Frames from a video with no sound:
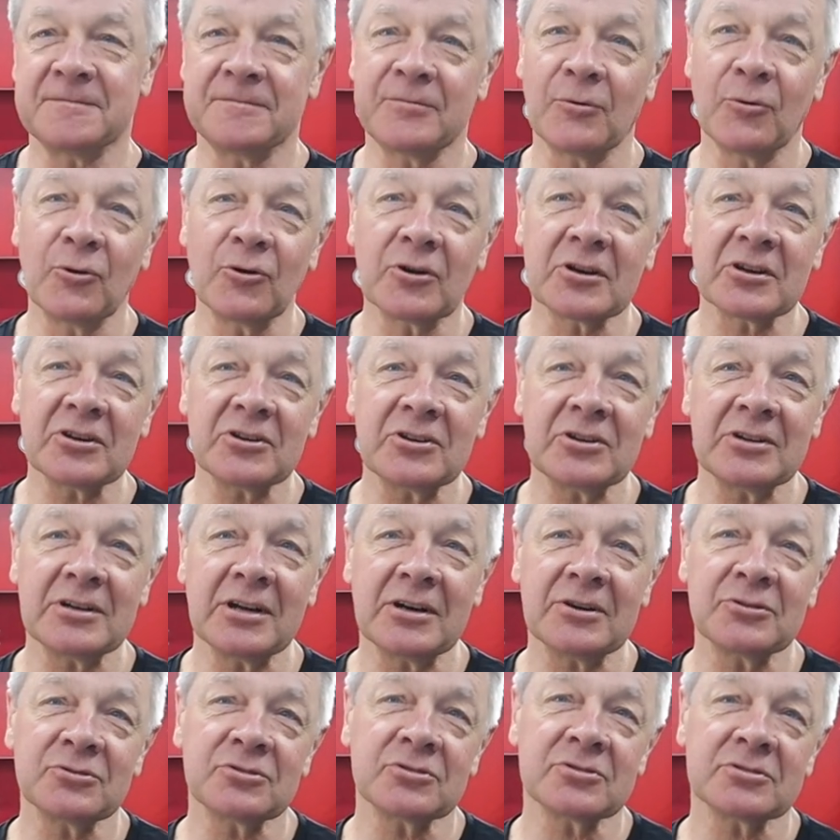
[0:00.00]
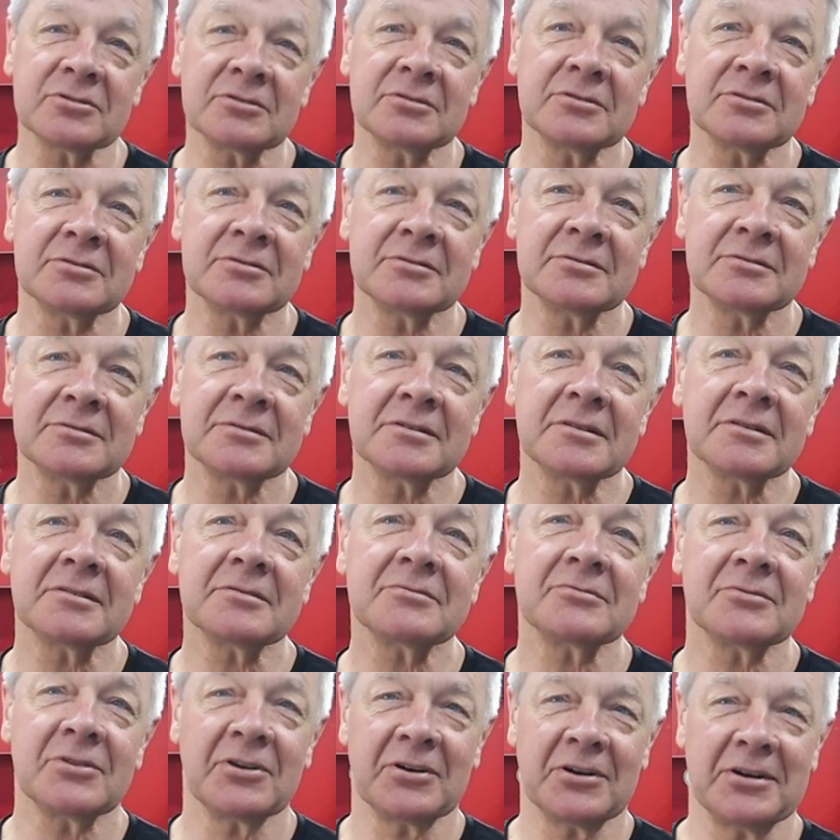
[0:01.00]
Four kilos? Five
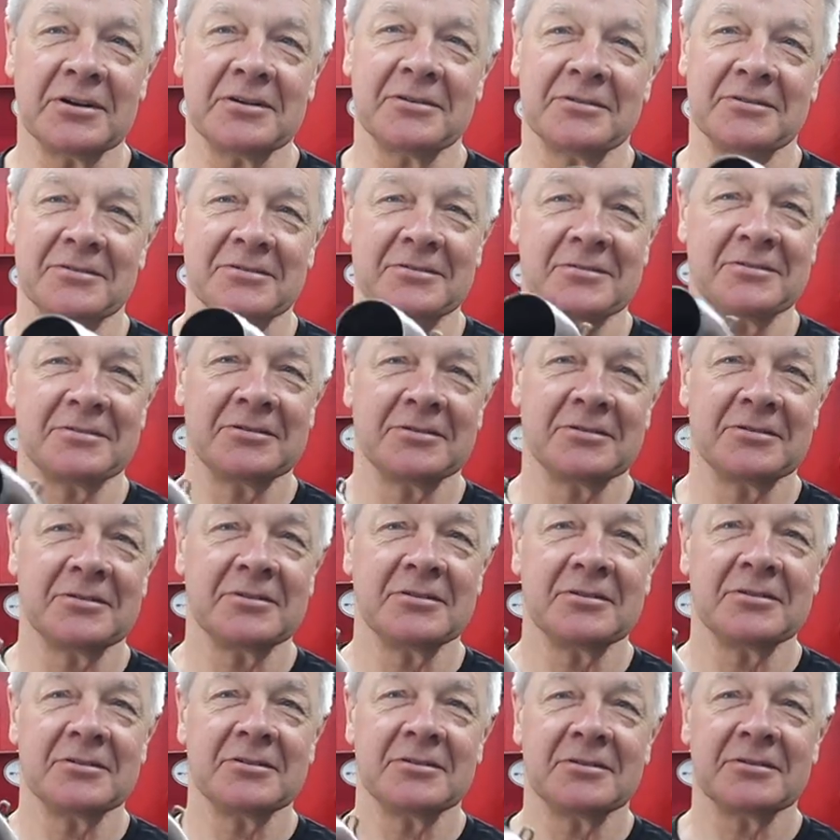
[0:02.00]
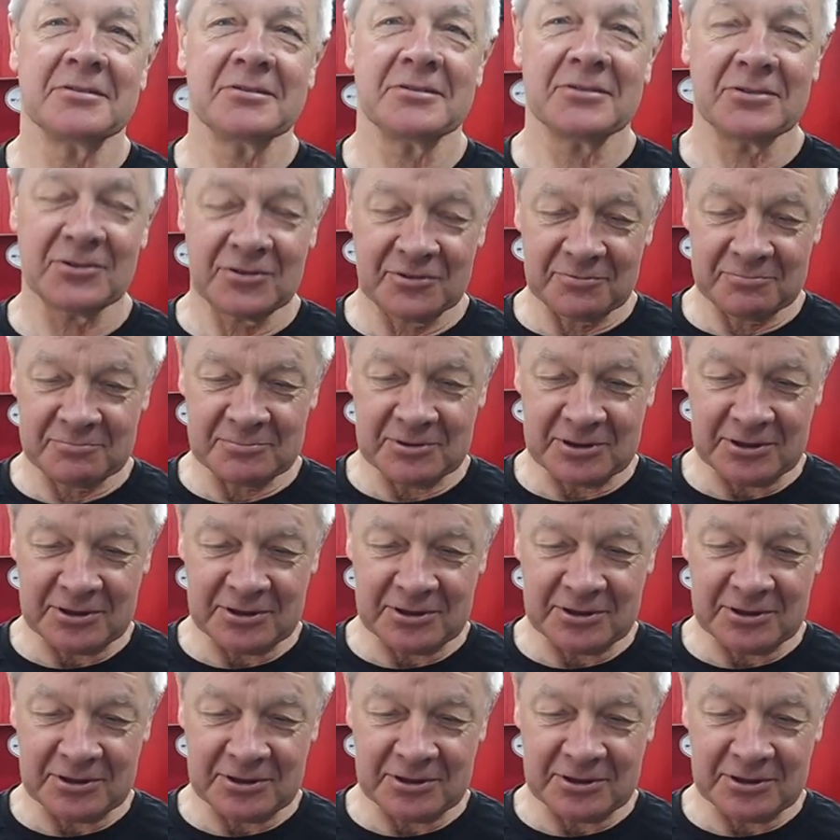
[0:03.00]
kilos. Right. So it's even better. Even